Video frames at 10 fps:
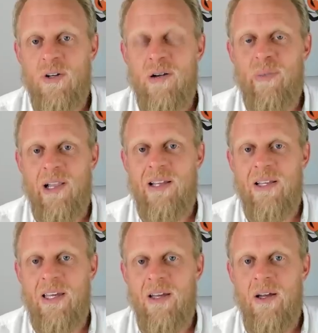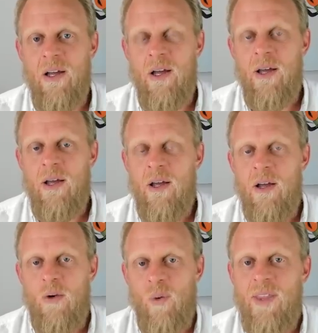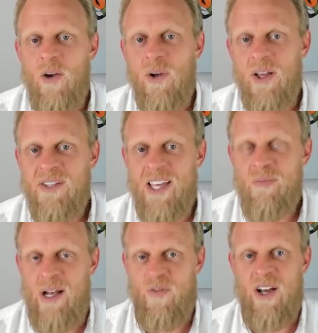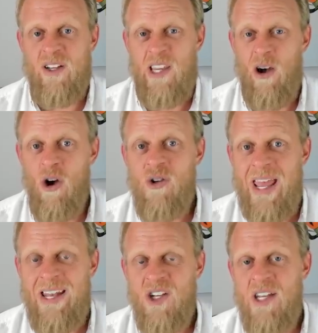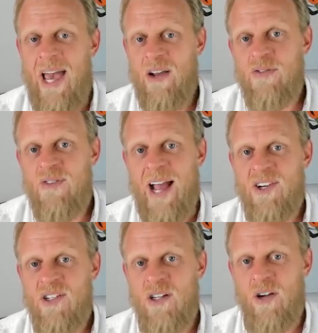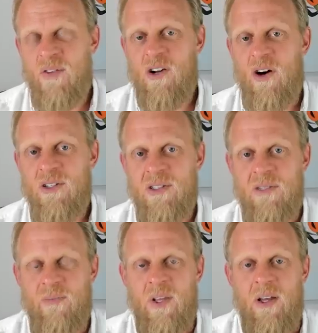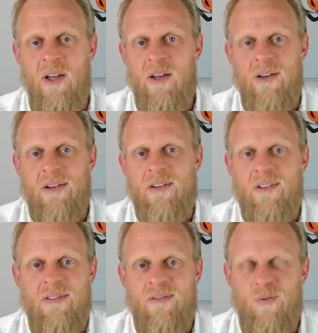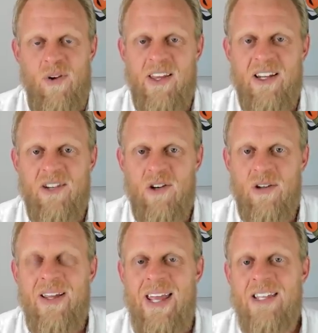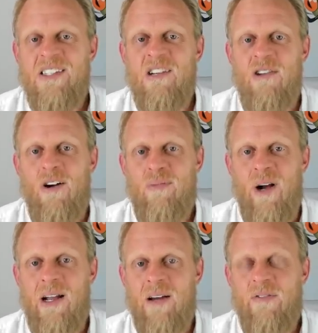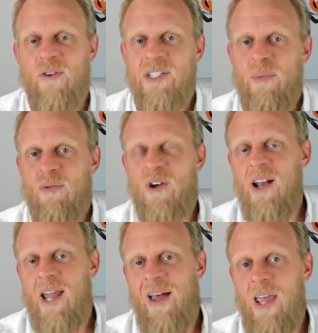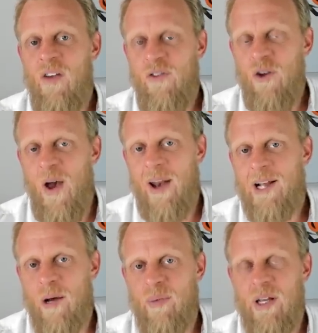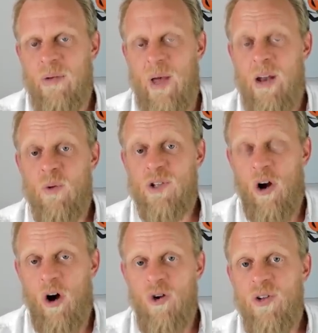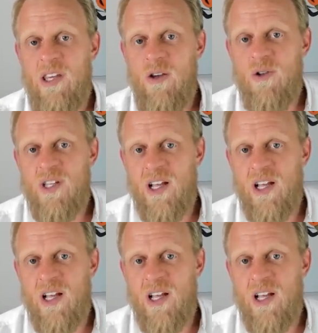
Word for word: completely. When they realize they can manufacture their own energy at a fraction of the cost, what are they going to do? It's a no-brainer. For example, right now, if you had a company and it was only using